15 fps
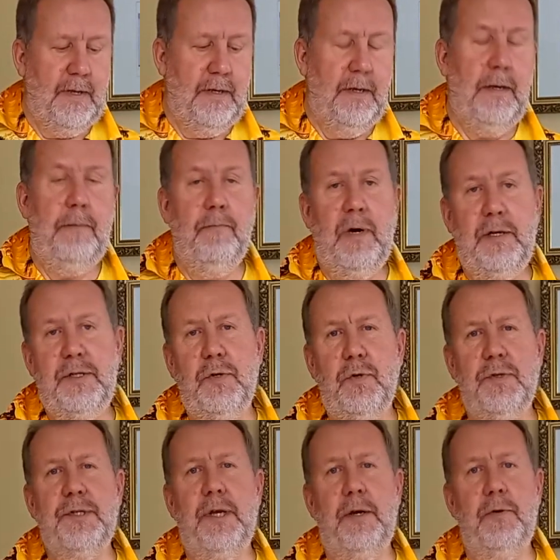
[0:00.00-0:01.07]
It might
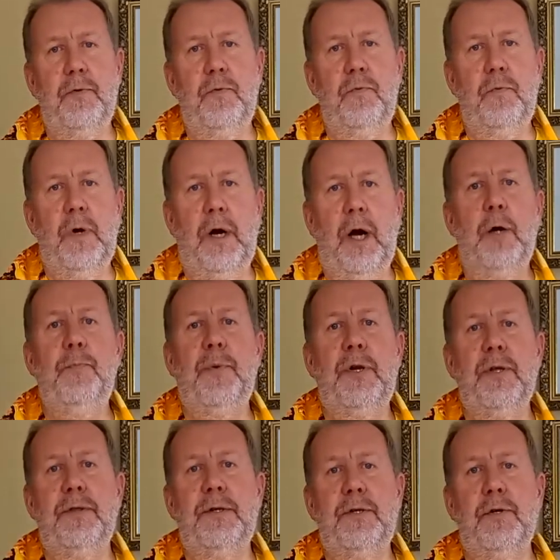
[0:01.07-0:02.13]
also open
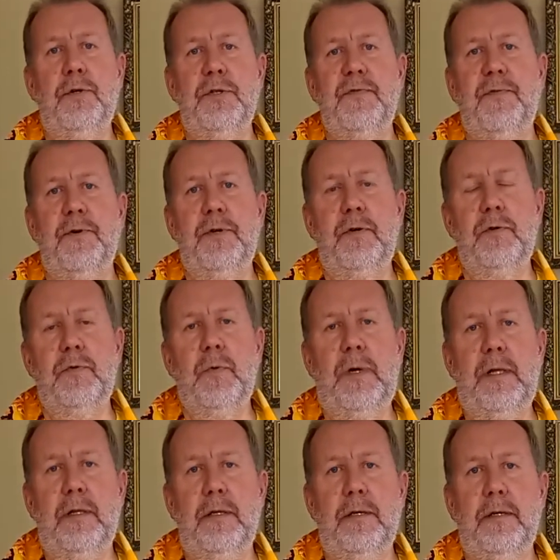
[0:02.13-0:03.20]
other doors for you as
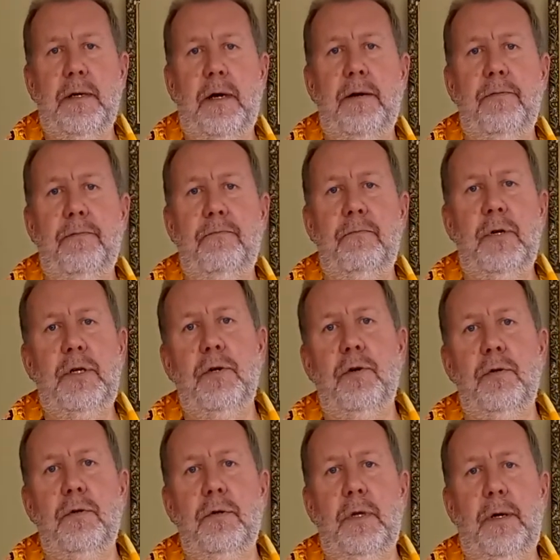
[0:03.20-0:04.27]
well. I
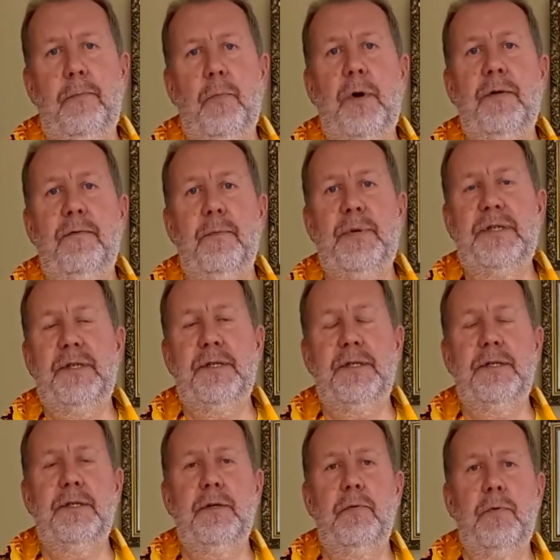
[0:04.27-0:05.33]
recall one of the
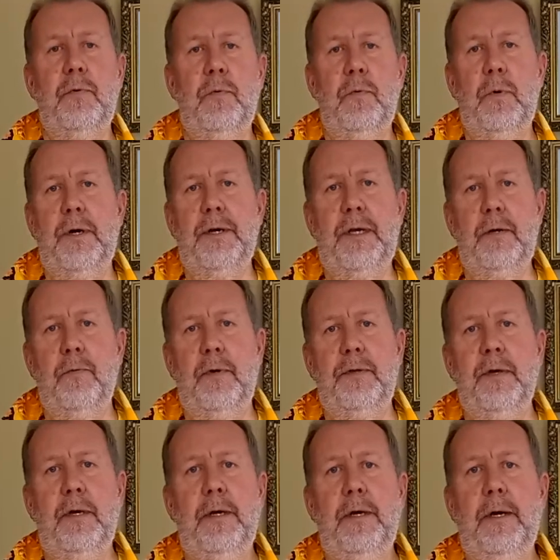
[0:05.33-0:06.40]
businesses that we were working with
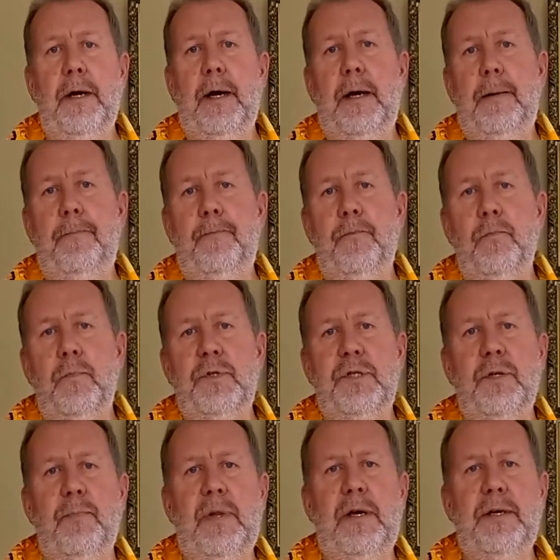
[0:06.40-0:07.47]
was
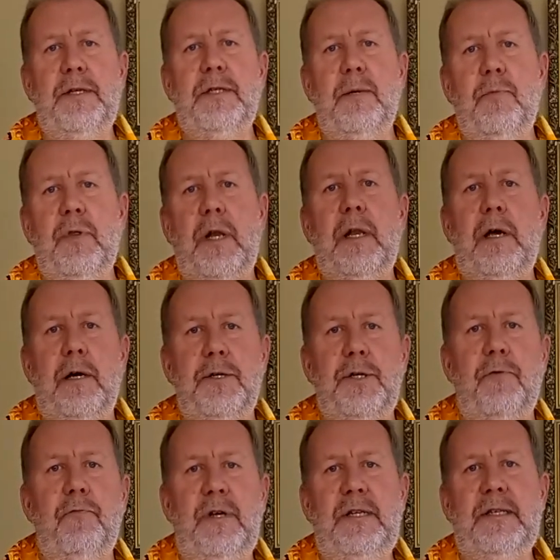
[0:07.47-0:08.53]
supplying some of the larger
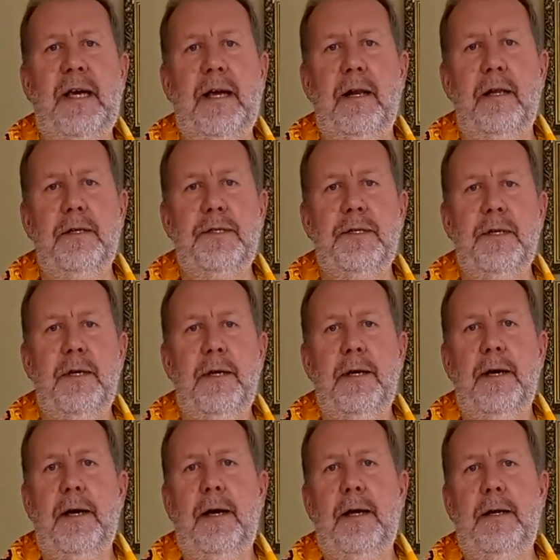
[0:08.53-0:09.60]
retailers,
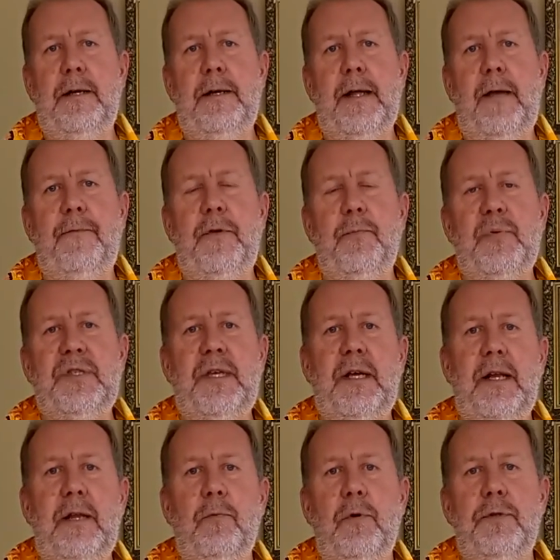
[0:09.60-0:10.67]
and if you
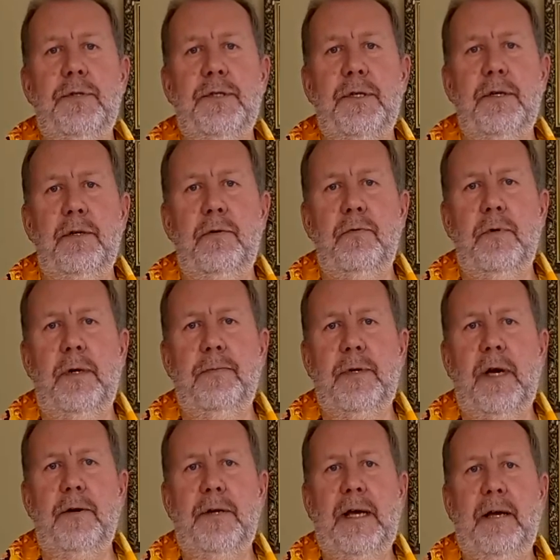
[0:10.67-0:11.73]
particularly want to
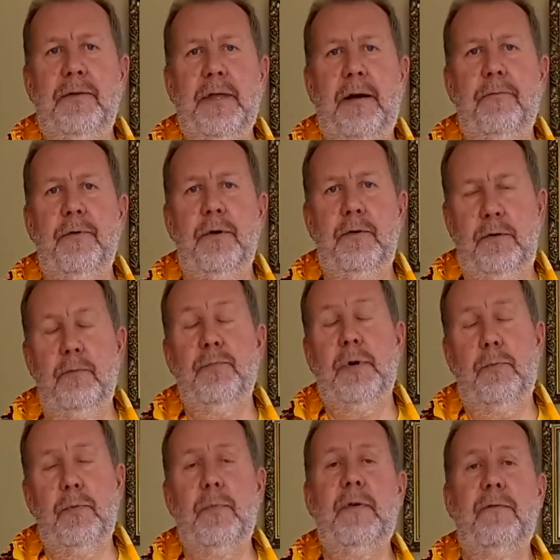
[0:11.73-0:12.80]
go down that route, you'll
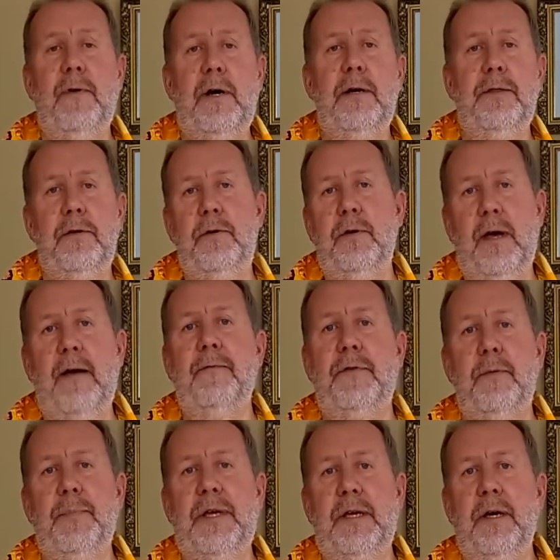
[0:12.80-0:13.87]
probably find that you have to
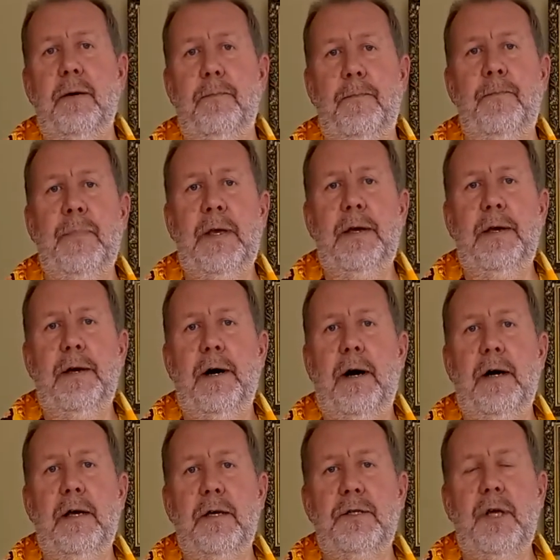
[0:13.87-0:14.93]
become
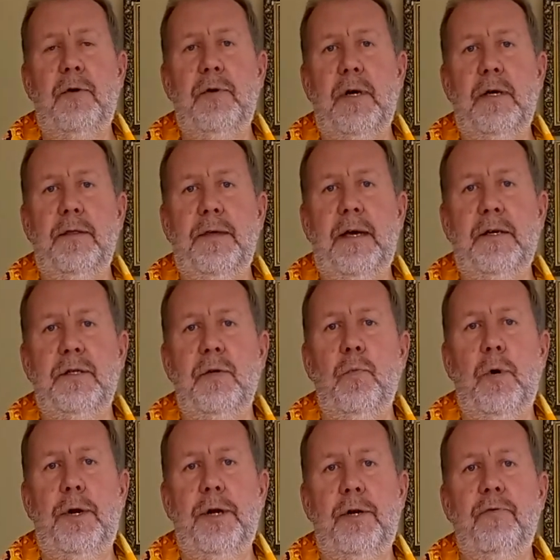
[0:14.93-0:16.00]
ISO
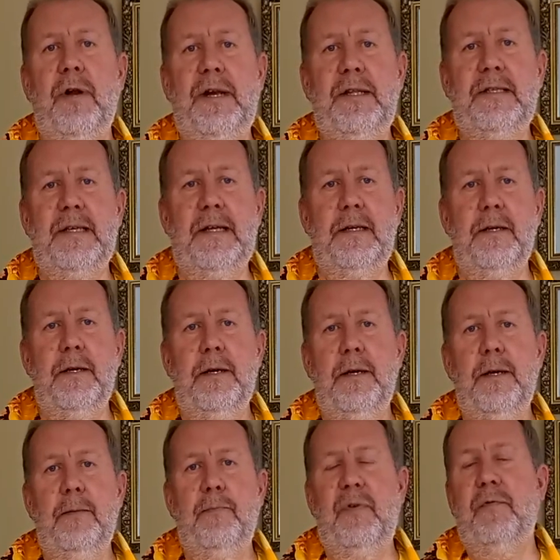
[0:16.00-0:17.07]
9001 accredited
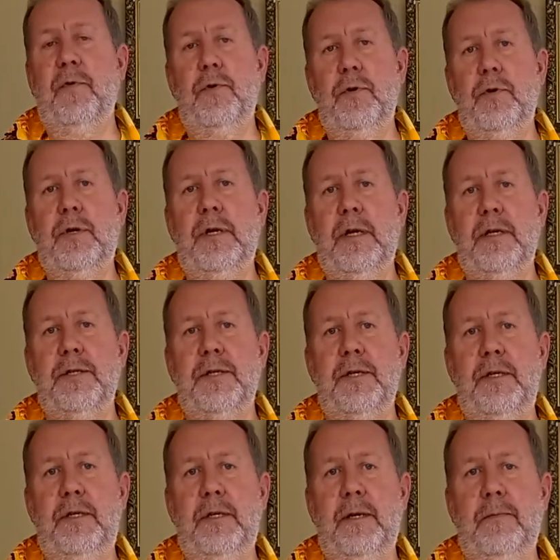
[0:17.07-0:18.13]
before you can
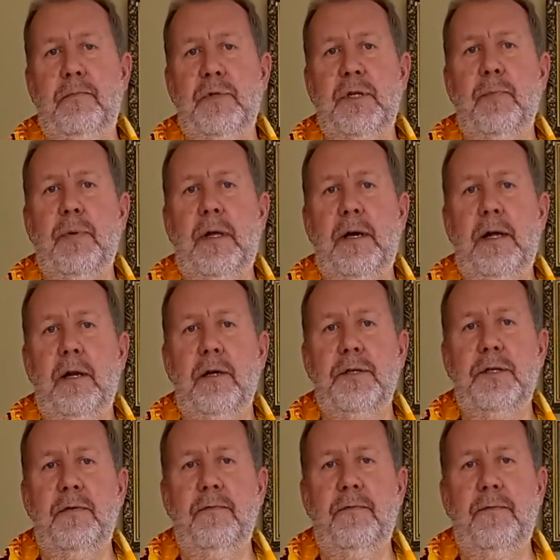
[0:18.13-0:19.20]
actually supply a lot
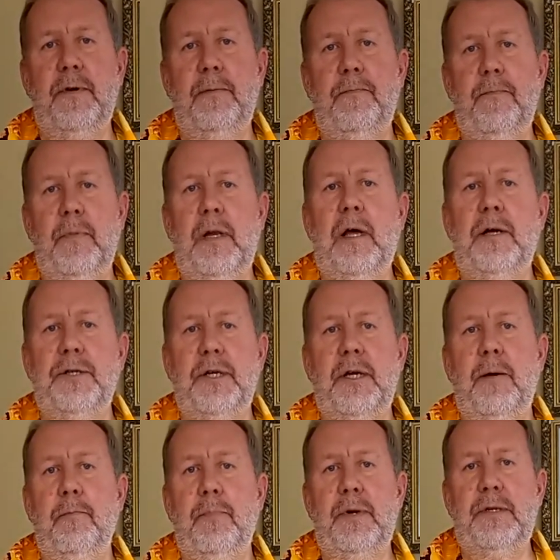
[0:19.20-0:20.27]
of larger
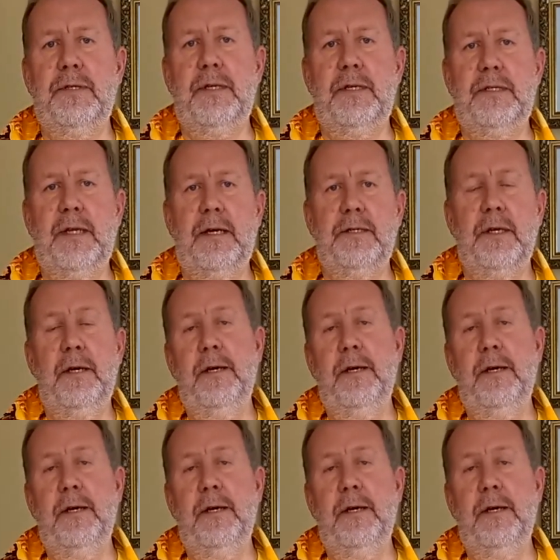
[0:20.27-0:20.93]
companies these days.